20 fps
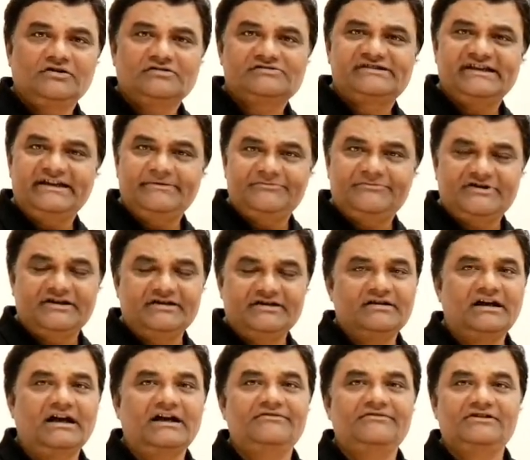Now same
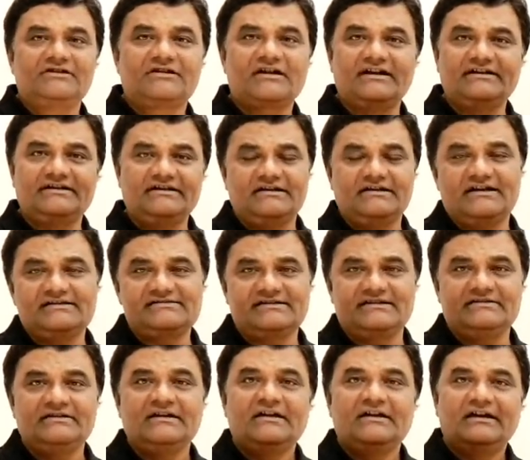thing, I will write it as
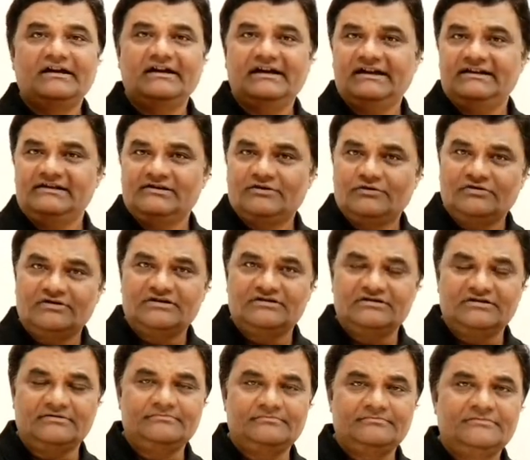an
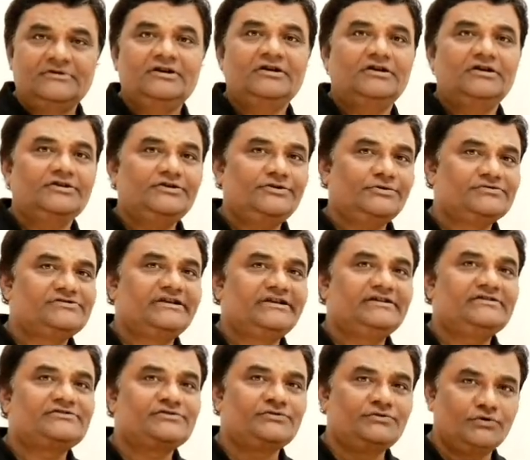algorithm
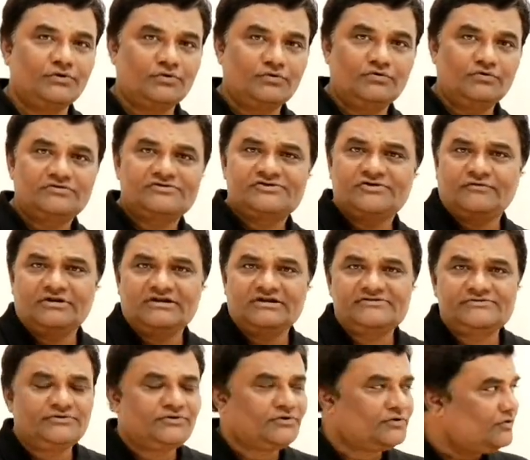using pseudocode. So what
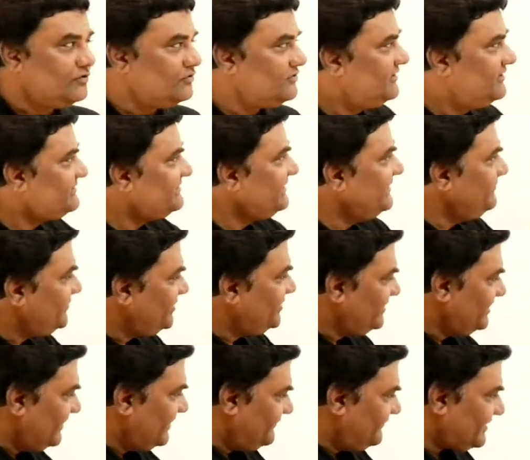is pseudocode? The same
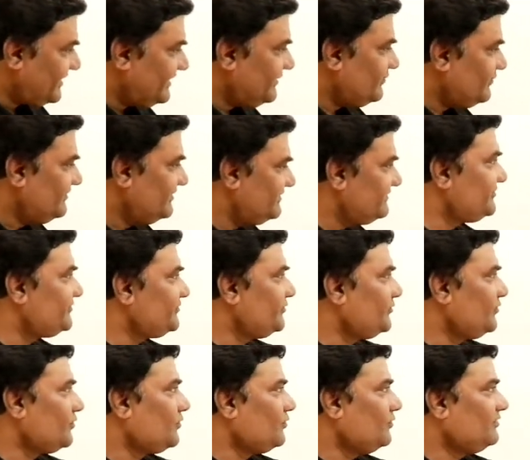thing I will write on. This is
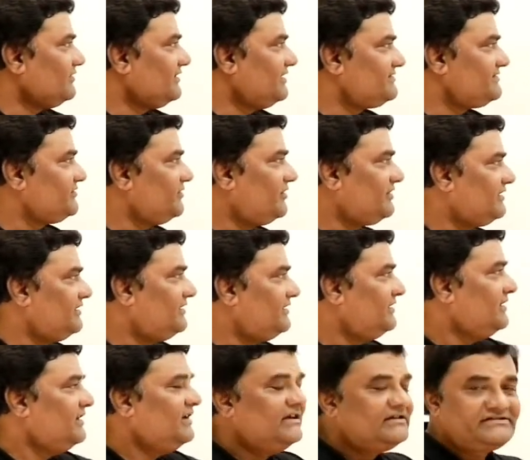pseudocode. This is not
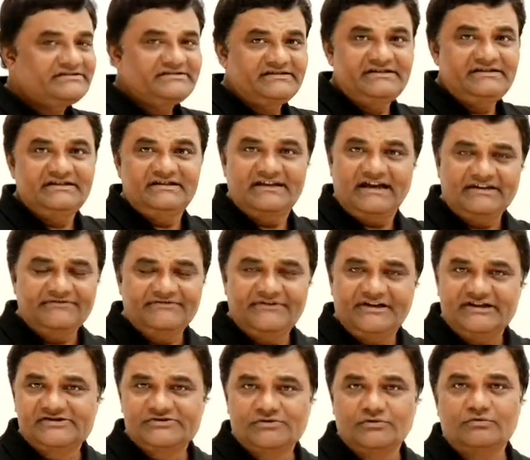a C
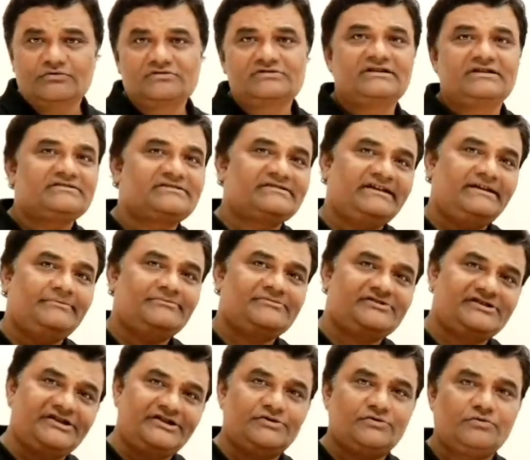language code. The same
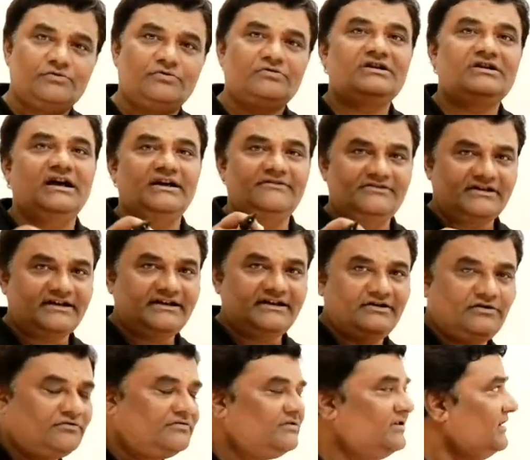pseudocode I will
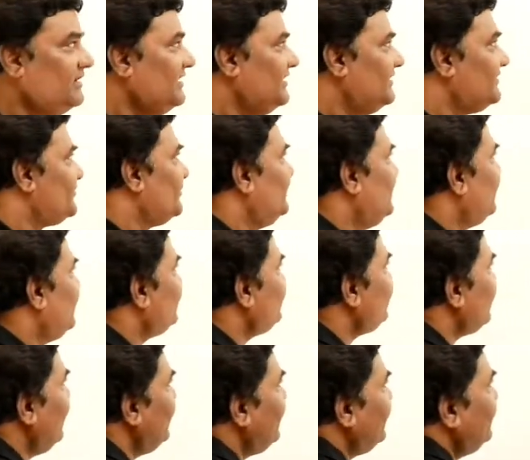write on. So let
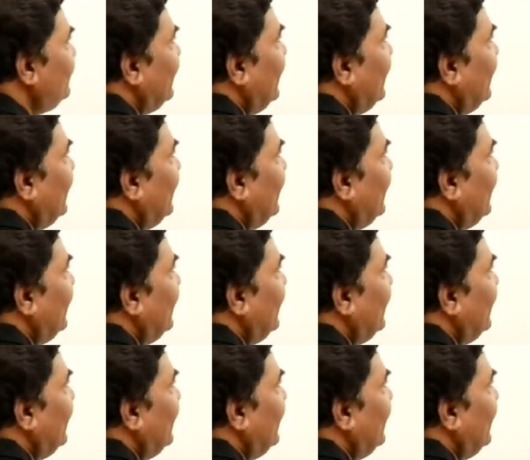us write